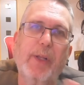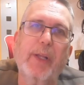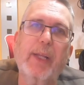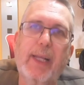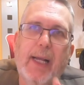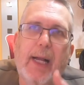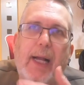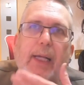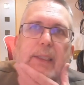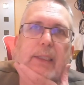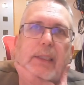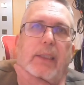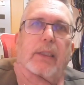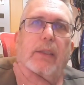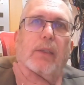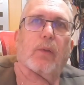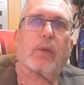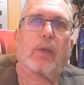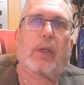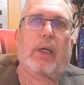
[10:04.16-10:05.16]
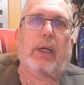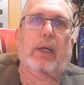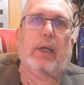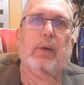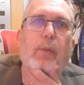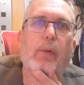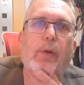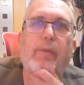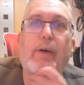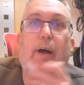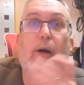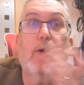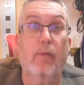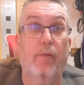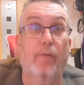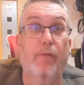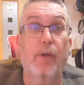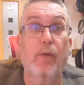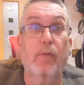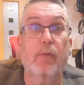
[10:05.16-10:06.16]
the guys, one of our
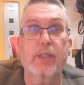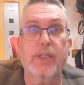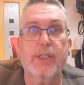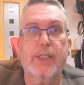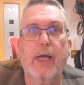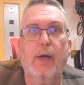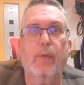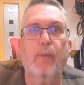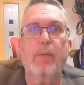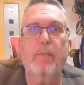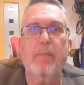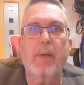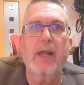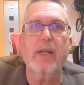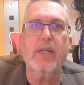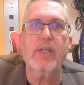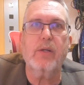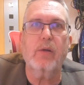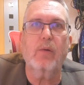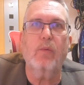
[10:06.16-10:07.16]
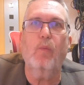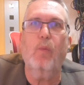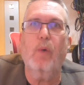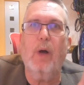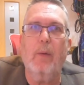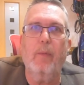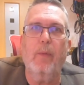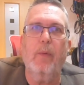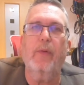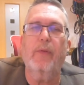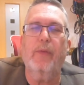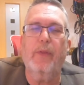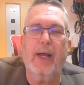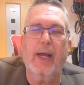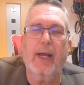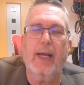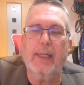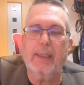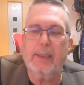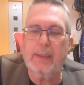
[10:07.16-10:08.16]
viewers that we met while we were
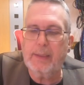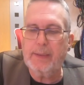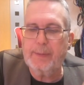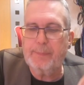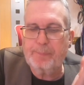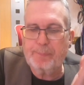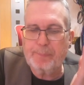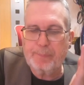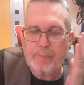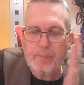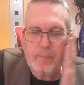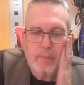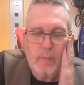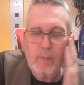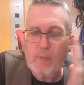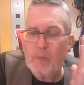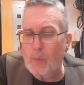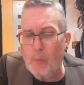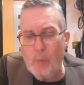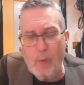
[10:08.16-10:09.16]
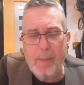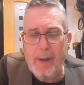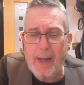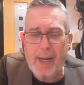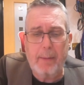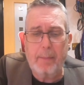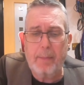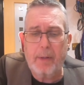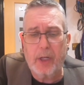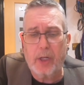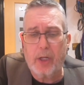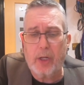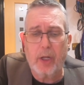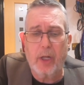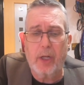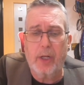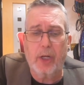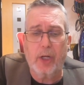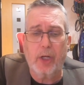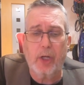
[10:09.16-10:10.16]
there, we met him
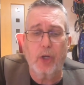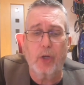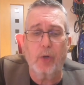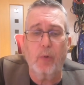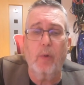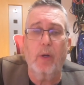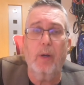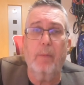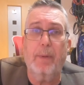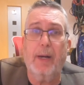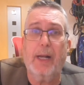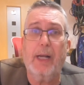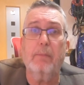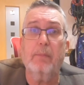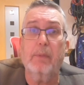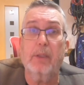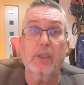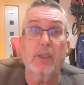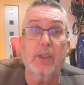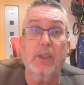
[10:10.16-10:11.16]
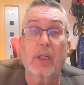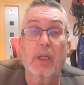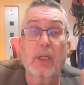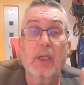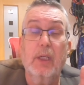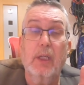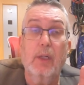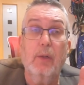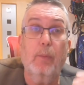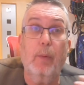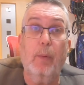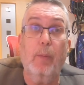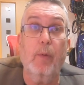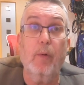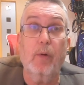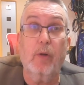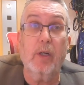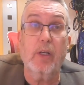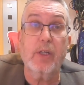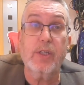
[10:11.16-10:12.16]
in a queue at Bannerman's when we
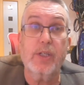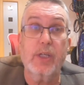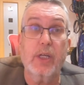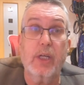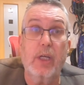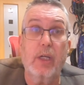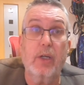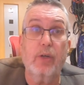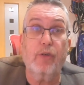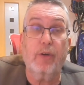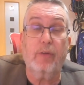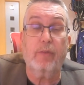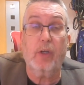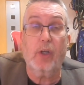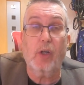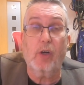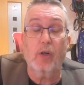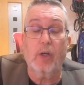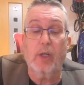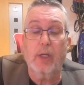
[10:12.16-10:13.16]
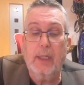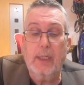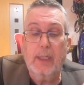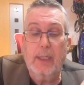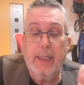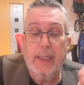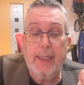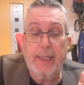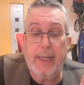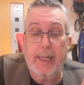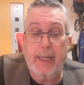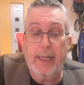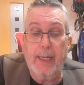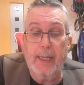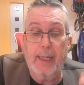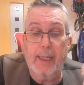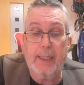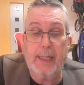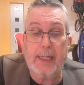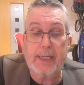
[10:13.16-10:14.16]
were going to see Trevor Locke,
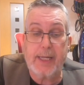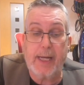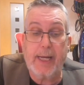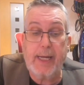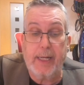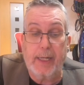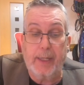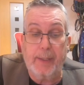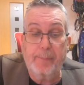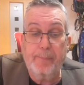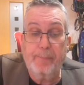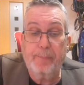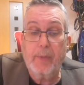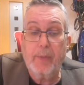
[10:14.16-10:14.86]
and that's Ian.